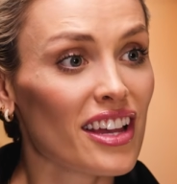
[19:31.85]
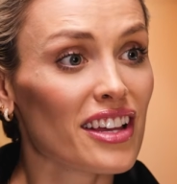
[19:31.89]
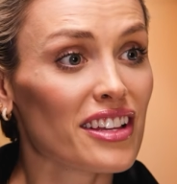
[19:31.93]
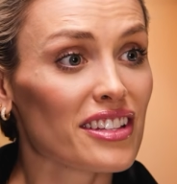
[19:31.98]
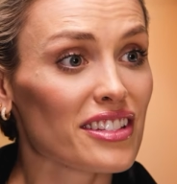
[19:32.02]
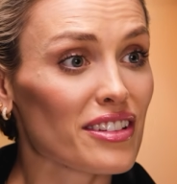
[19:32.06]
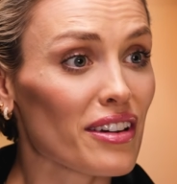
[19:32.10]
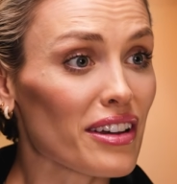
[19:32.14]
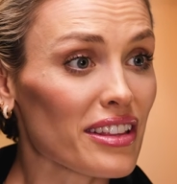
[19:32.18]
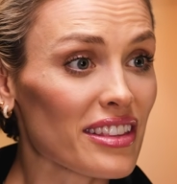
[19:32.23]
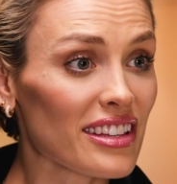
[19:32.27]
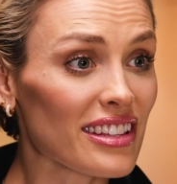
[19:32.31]

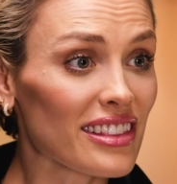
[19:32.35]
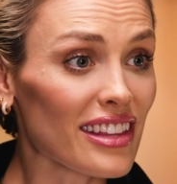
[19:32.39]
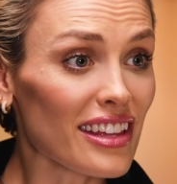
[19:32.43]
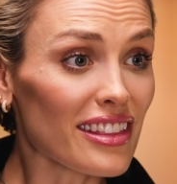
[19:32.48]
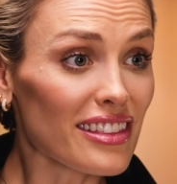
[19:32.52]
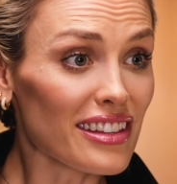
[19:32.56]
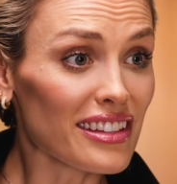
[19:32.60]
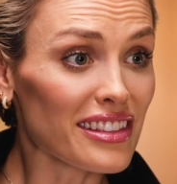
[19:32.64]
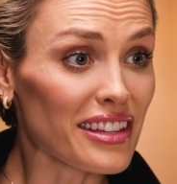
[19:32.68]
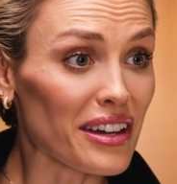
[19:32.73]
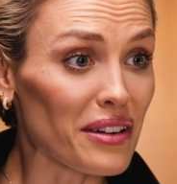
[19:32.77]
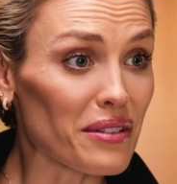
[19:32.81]
So I think they think
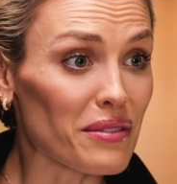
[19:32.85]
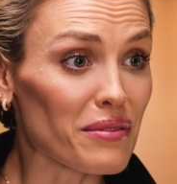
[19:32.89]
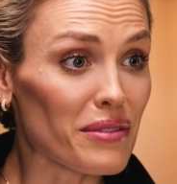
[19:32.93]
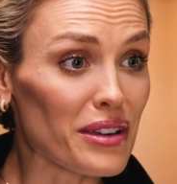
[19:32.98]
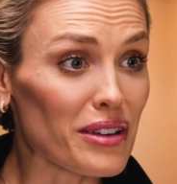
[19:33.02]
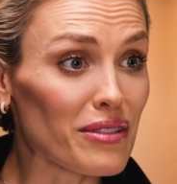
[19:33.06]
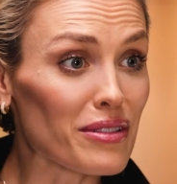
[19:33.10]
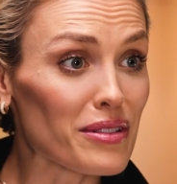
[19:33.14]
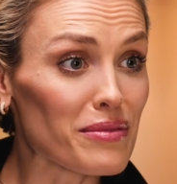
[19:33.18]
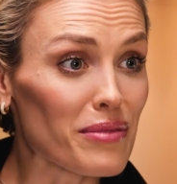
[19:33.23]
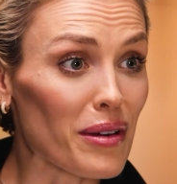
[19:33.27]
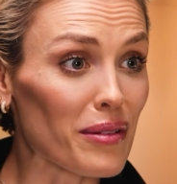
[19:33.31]
that
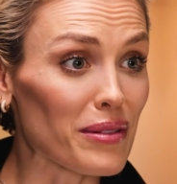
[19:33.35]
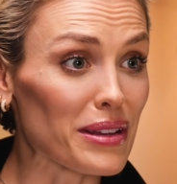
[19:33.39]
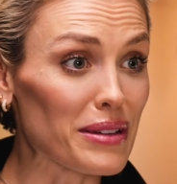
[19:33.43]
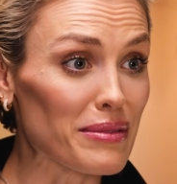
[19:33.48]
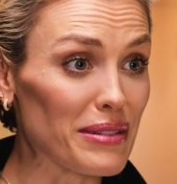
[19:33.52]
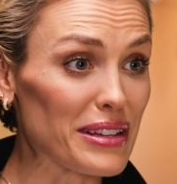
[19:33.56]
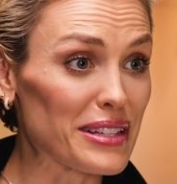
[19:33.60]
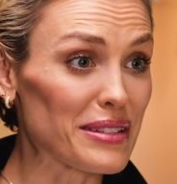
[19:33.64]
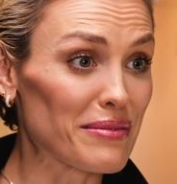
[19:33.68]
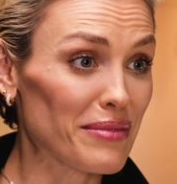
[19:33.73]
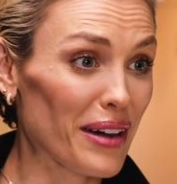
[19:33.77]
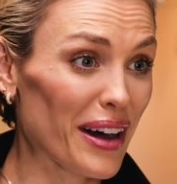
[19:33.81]
we're all probably a
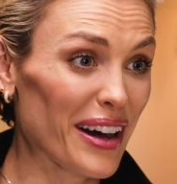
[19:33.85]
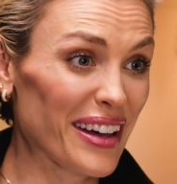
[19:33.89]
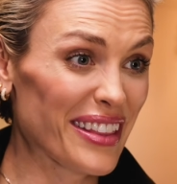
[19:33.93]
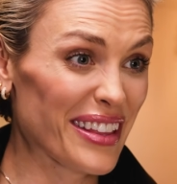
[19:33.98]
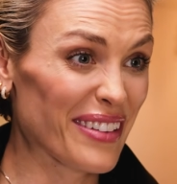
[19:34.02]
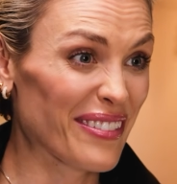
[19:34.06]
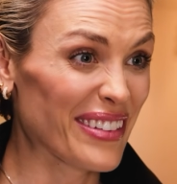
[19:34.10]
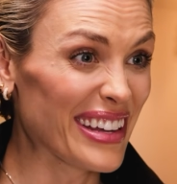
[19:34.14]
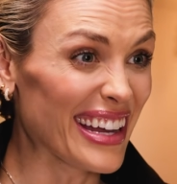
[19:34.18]
bit smarter than we